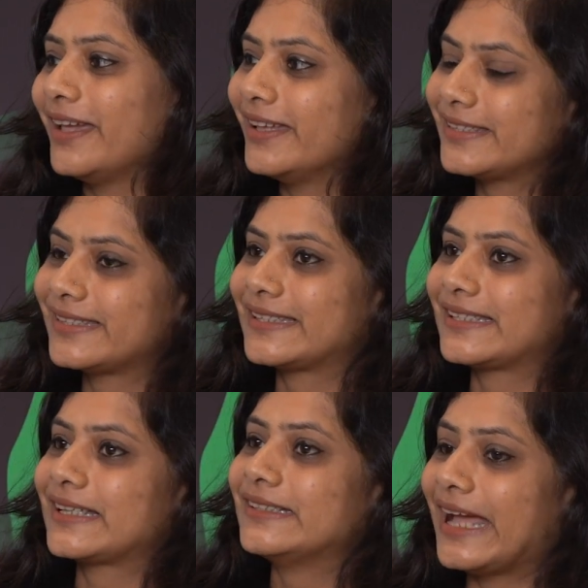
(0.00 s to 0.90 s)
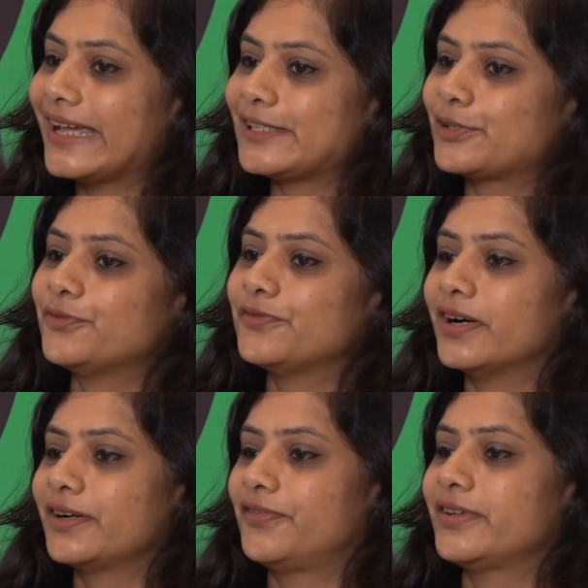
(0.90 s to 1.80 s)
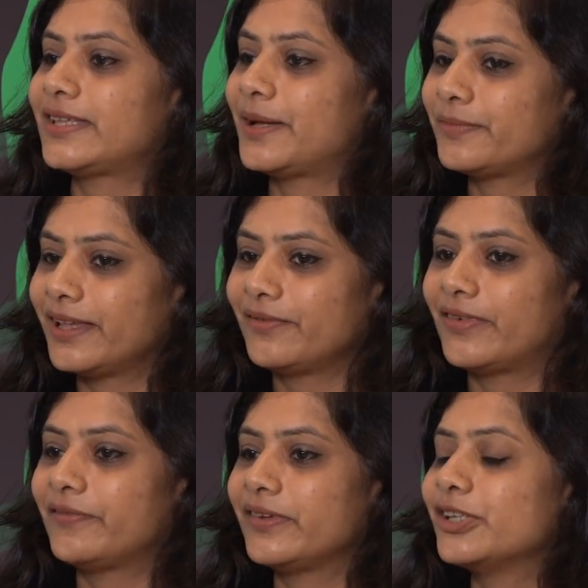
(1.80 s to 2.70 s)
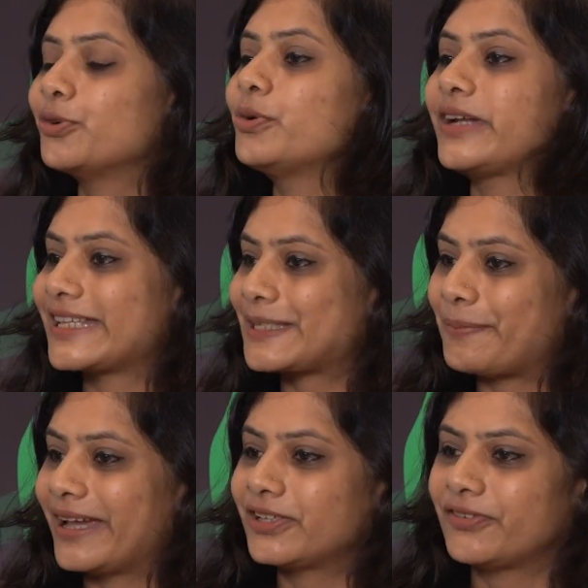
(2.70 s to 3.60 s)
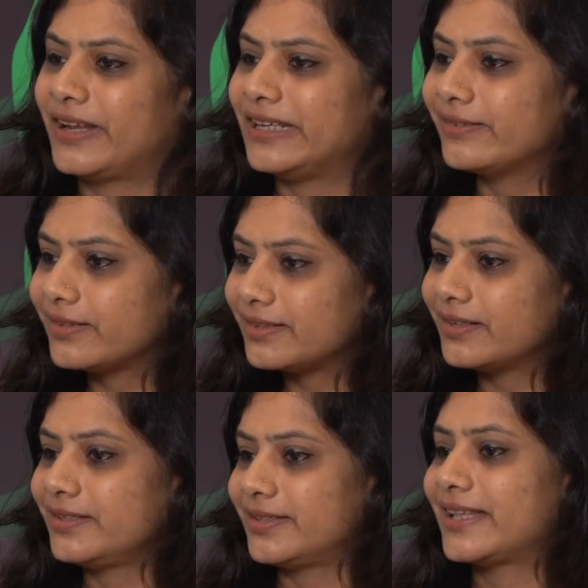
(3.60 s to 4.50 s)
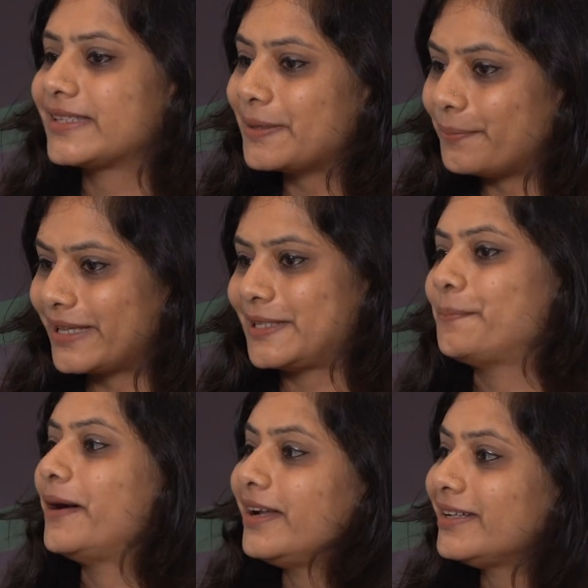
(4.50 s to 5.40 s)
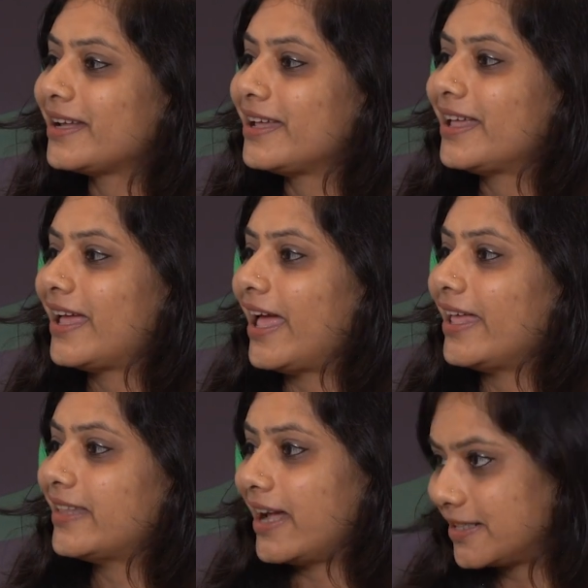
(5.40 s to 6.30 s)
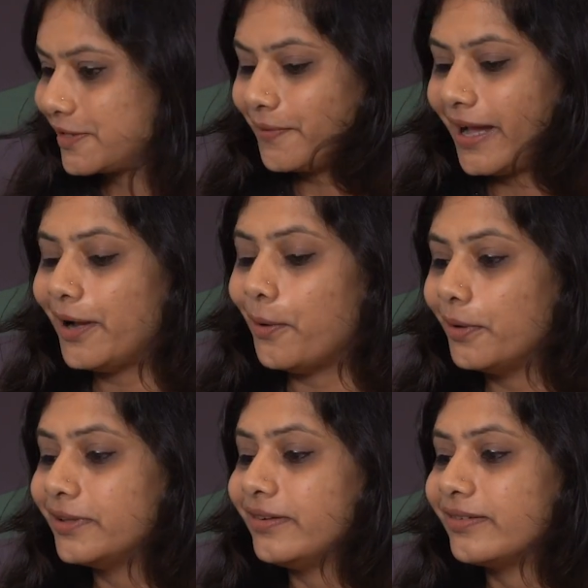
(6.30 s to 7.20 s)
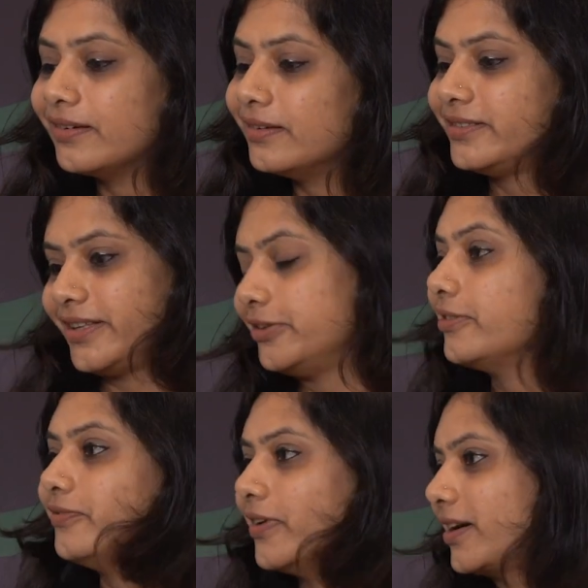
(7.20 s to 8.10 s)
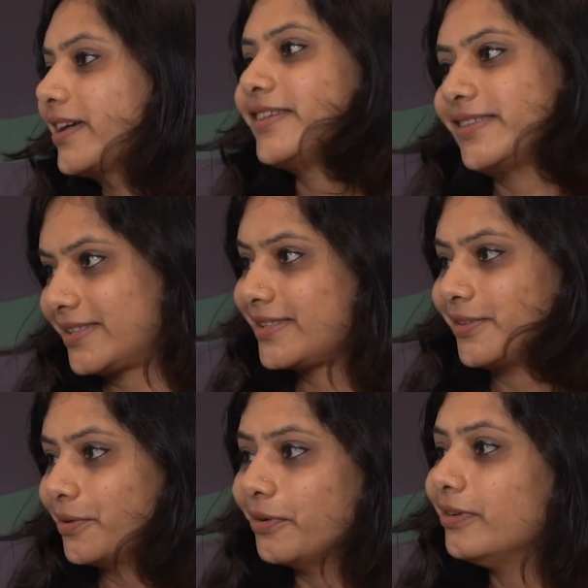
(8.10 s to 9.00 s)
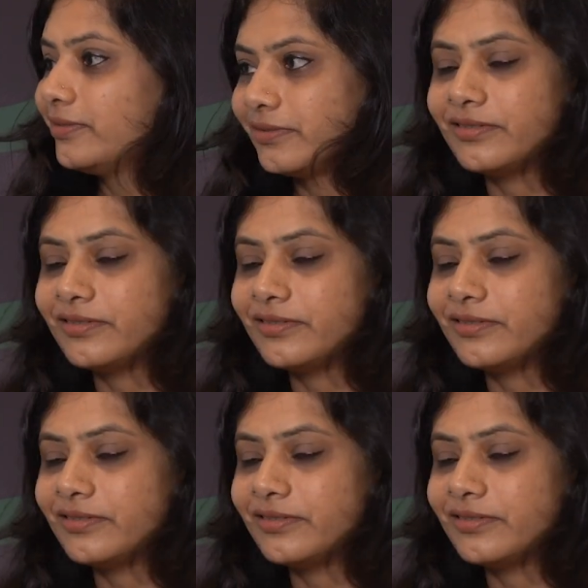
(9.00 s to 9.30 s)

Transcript: it's nice to work for something where we don't expect of any returns. That's the best part. And that is why all the real genuine work is, you know,